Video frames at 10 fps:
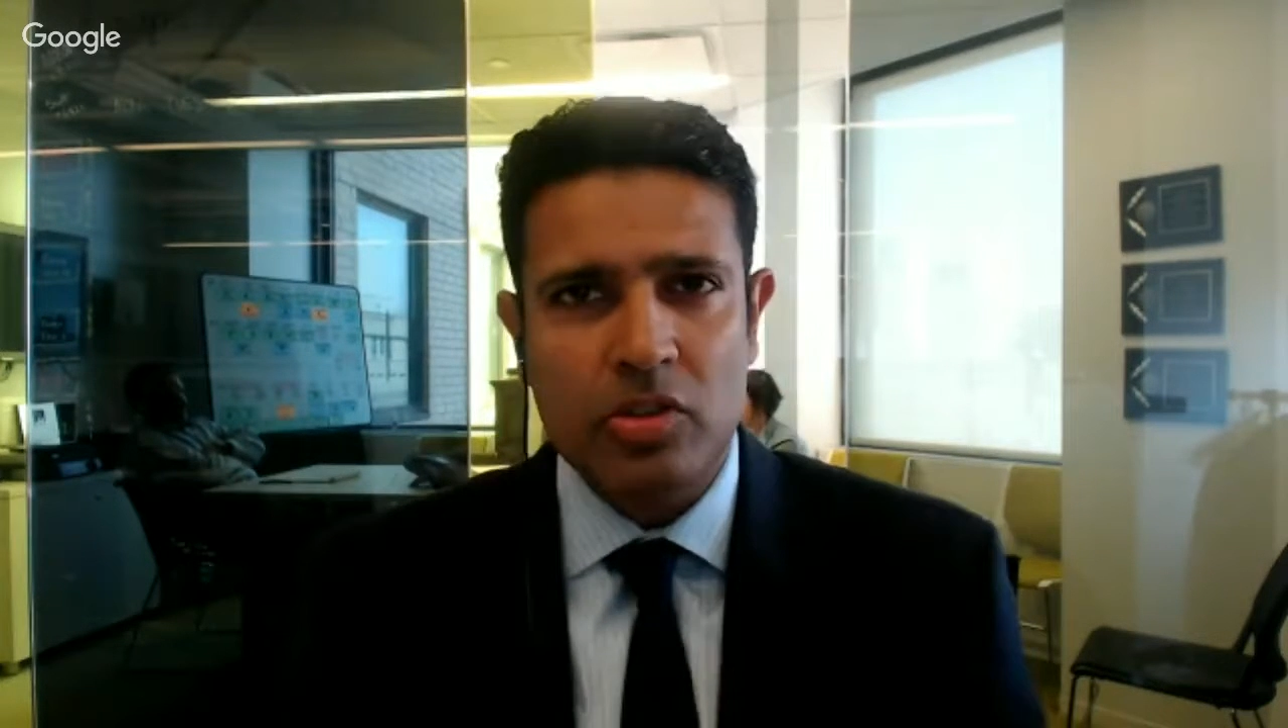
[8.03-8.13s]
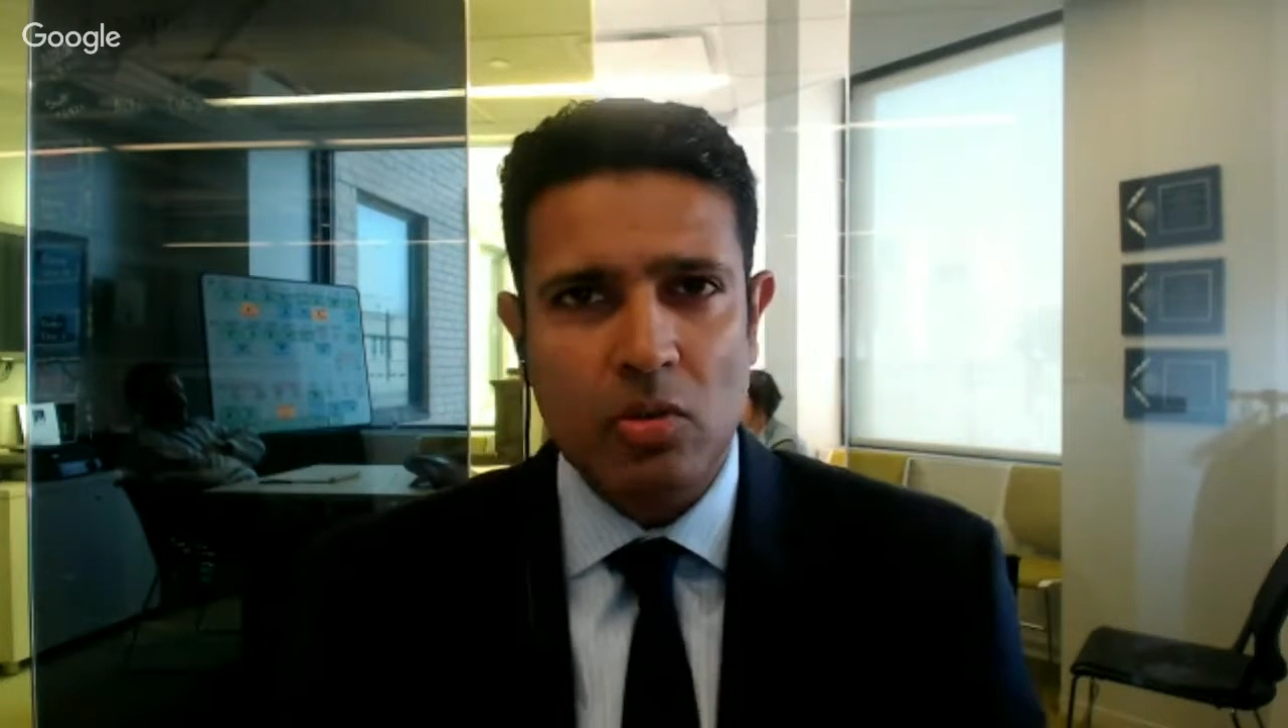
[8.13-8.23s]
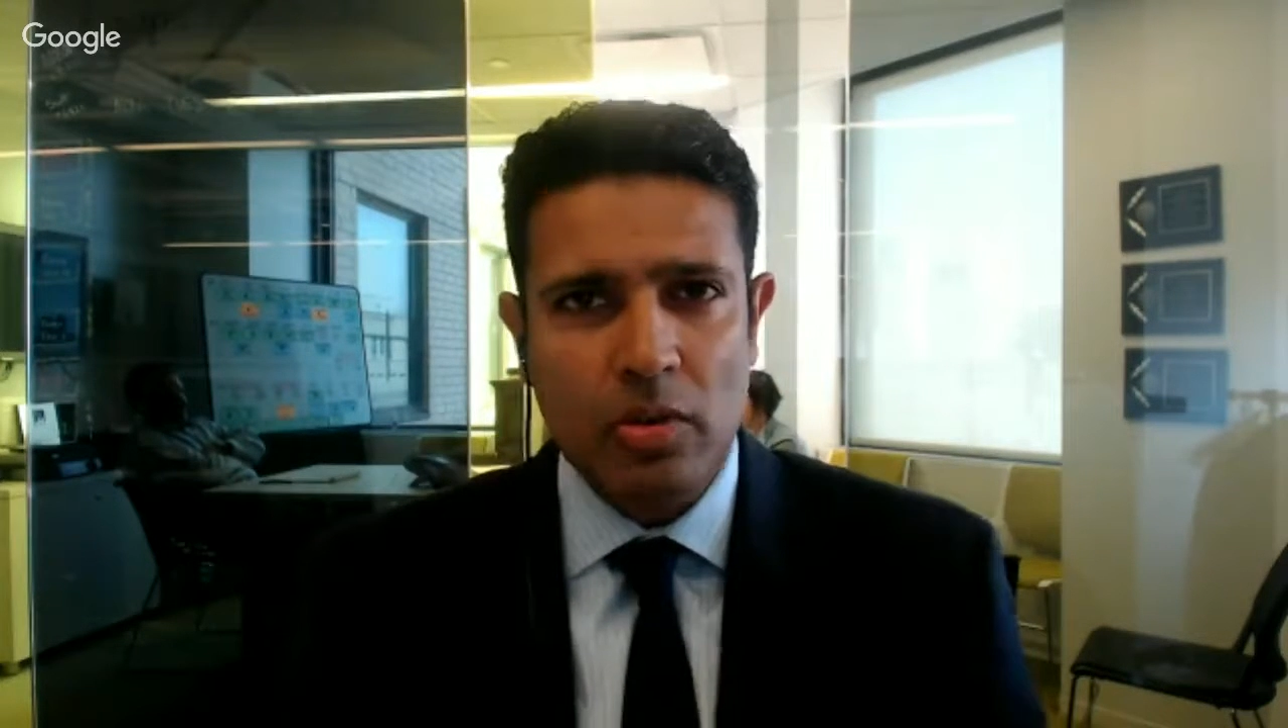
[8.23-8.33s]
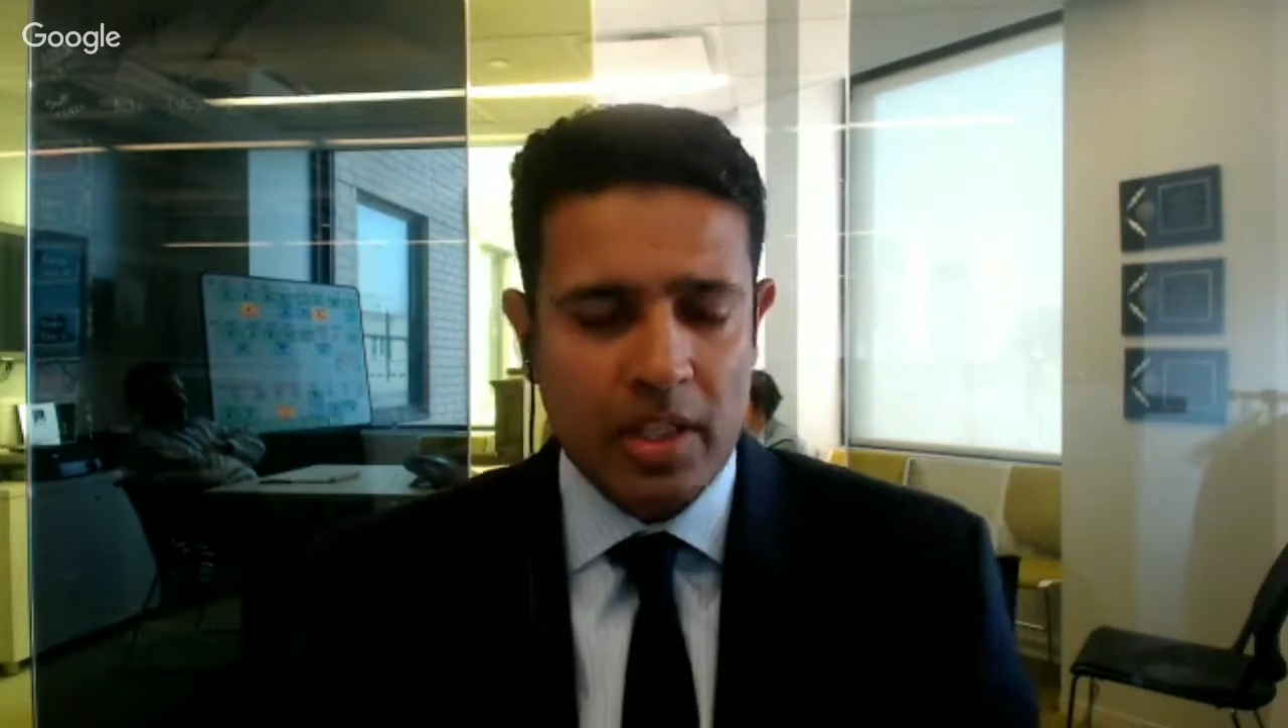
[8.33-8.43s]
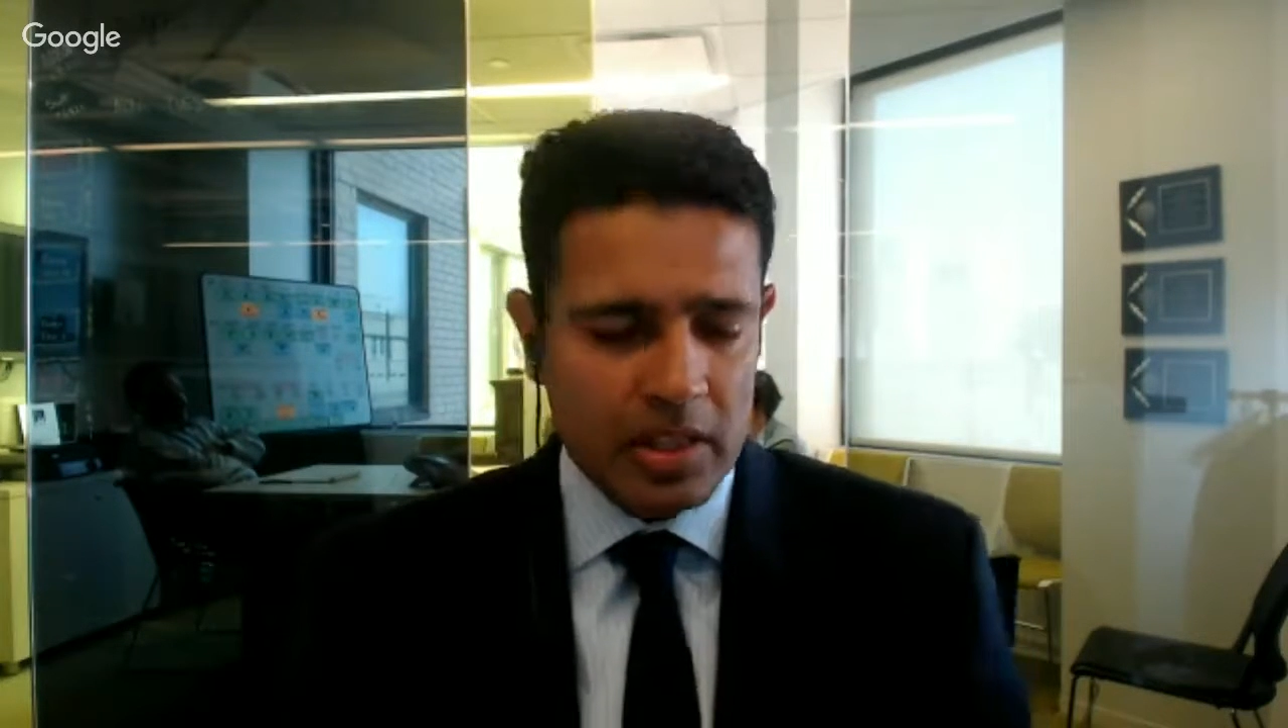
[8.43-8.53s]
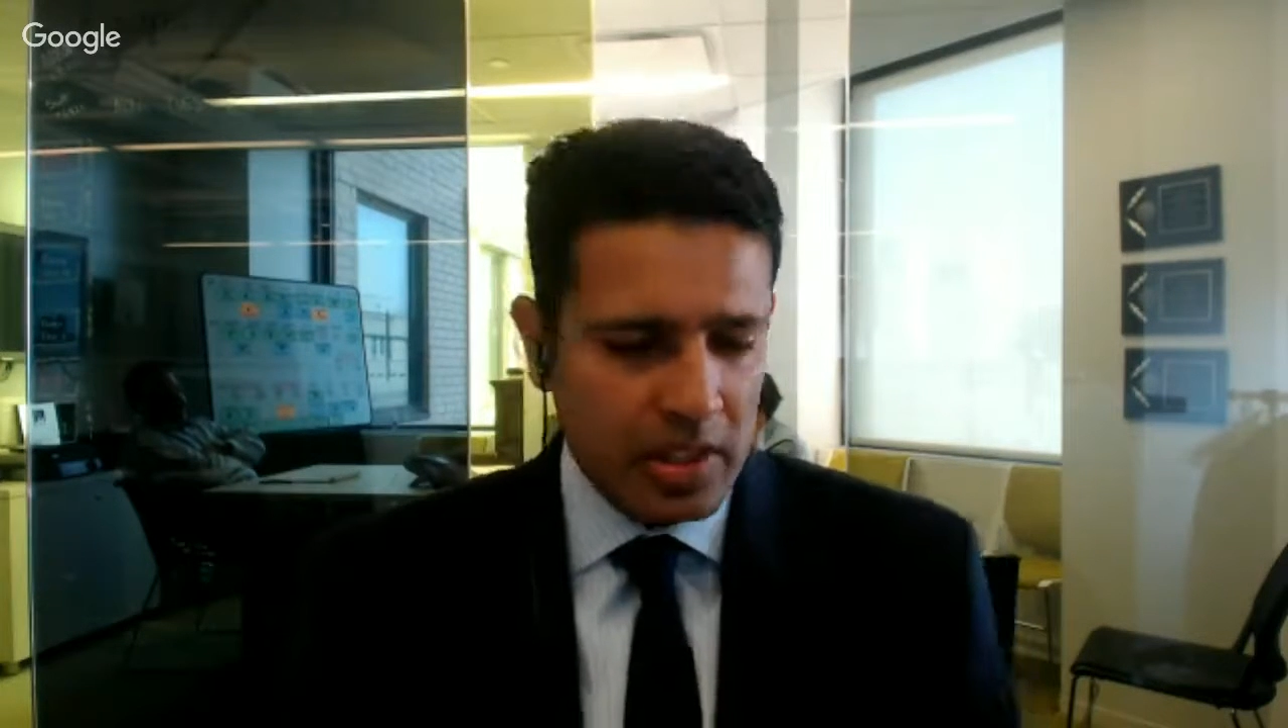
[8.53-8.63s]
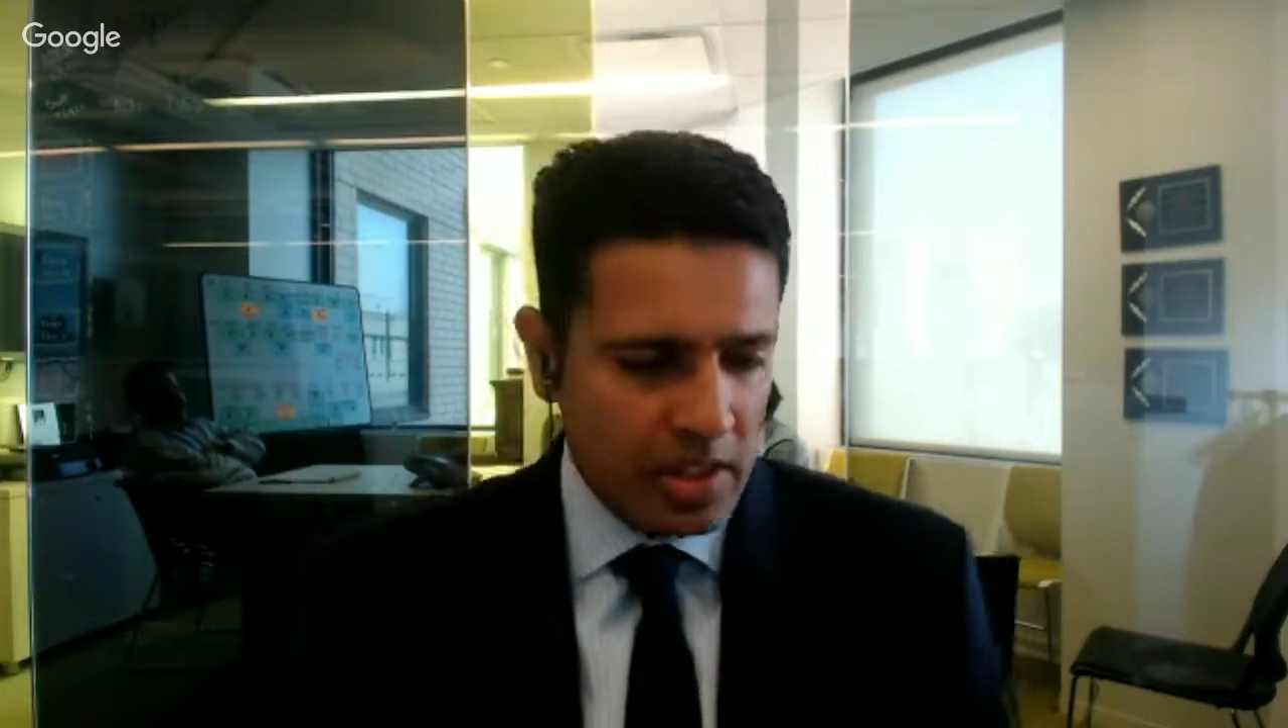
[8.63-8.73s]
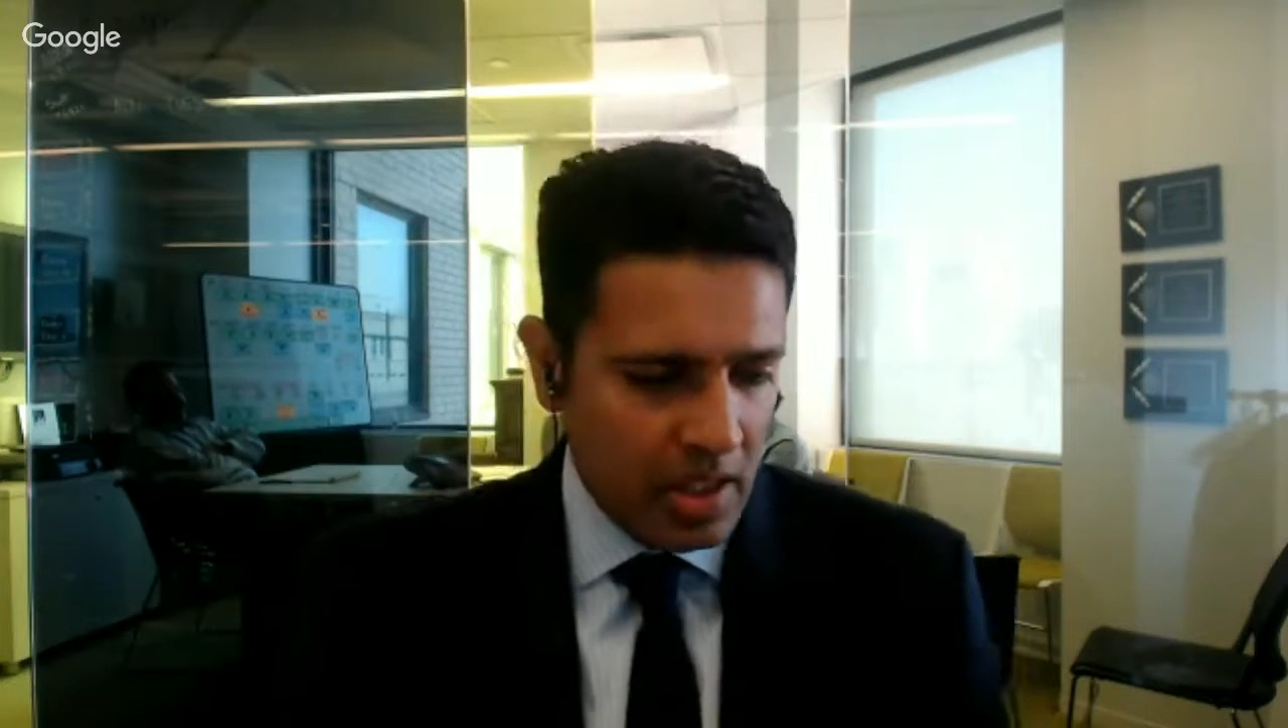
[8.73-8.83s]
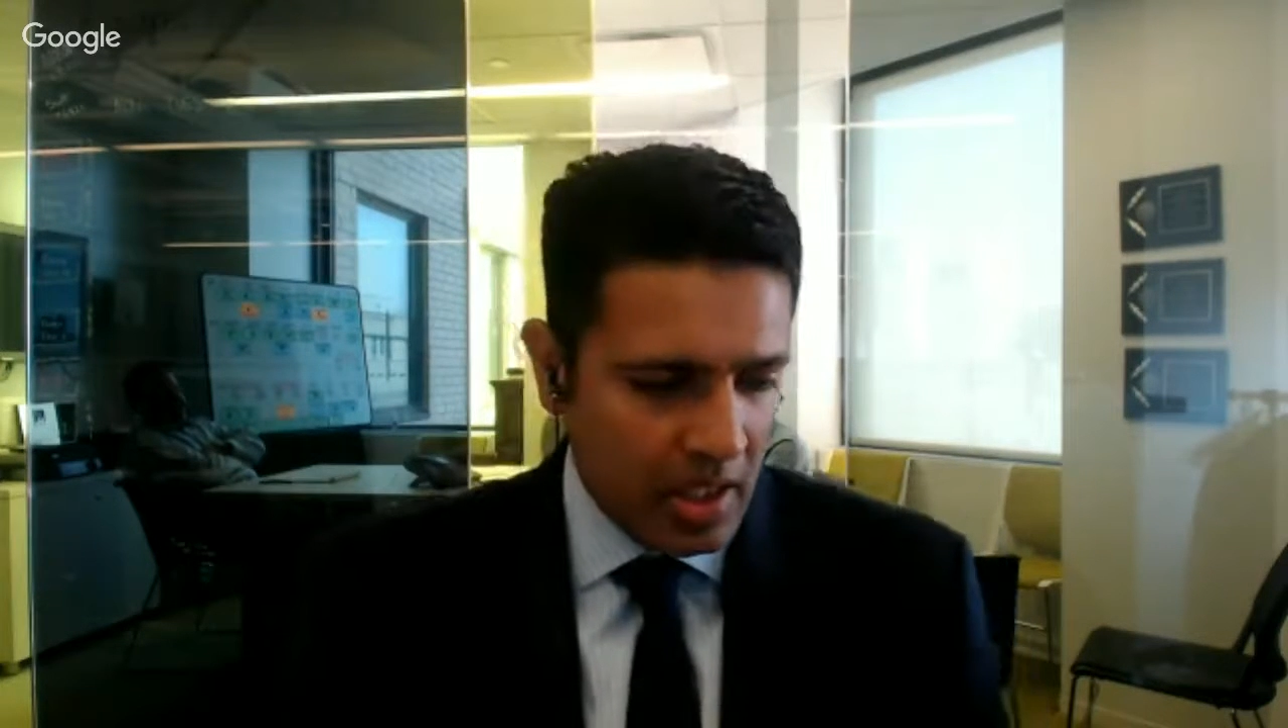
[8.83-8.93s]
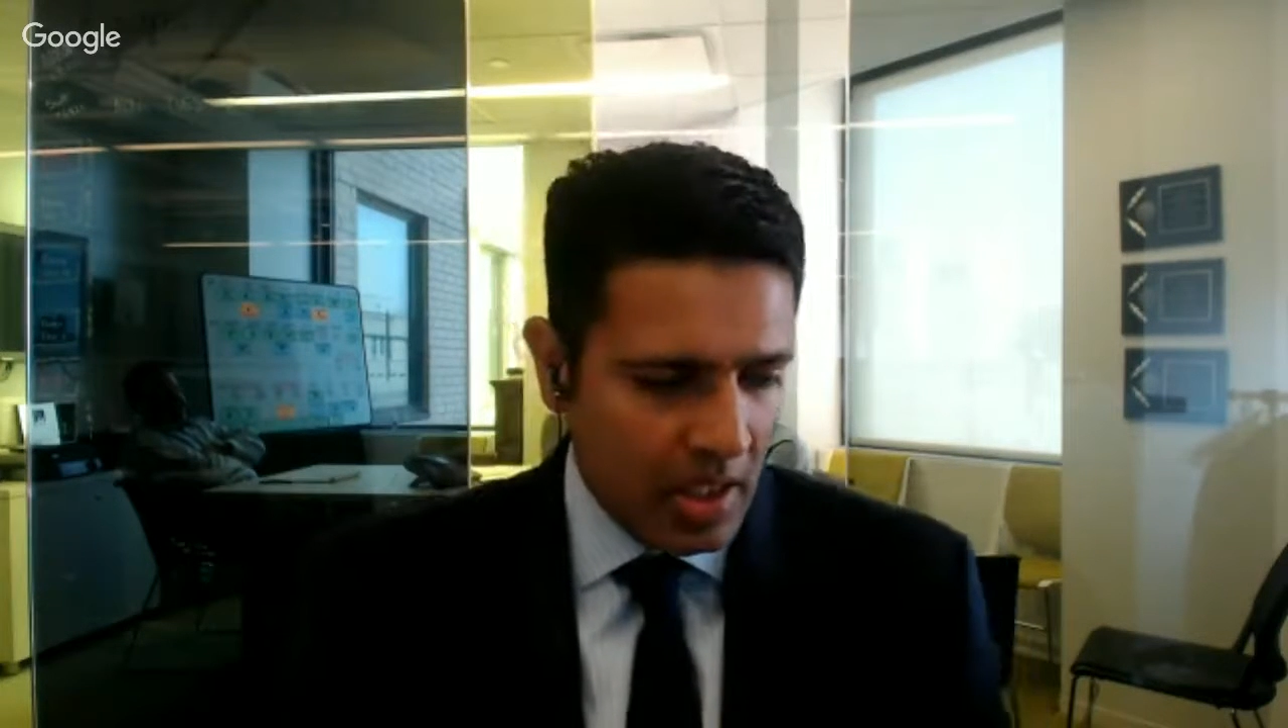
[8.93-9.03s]
week since
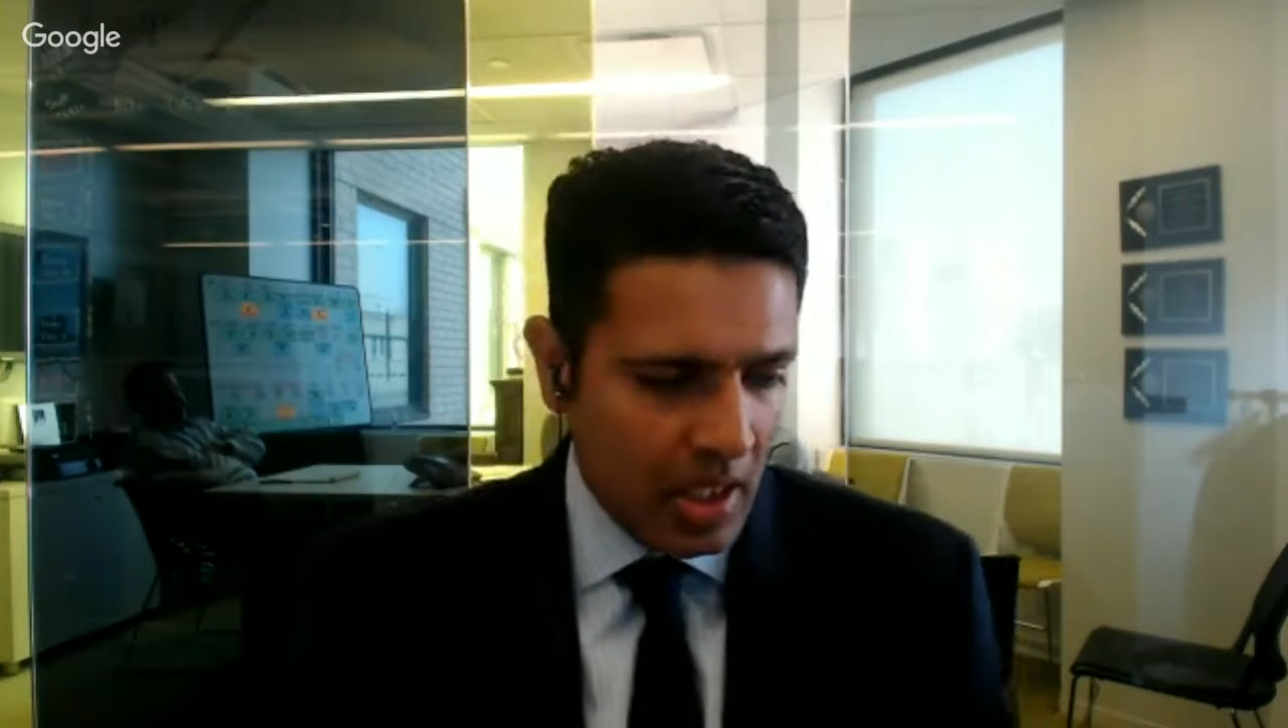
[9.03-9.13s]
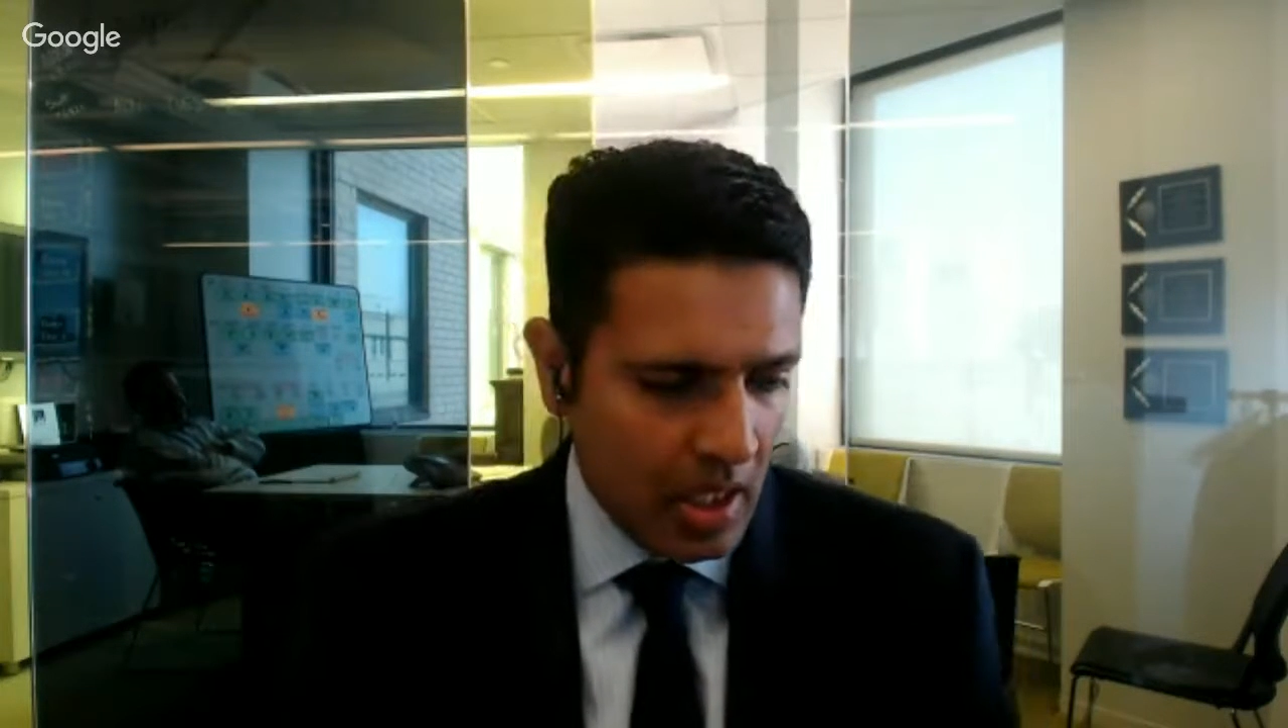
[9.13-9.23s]
the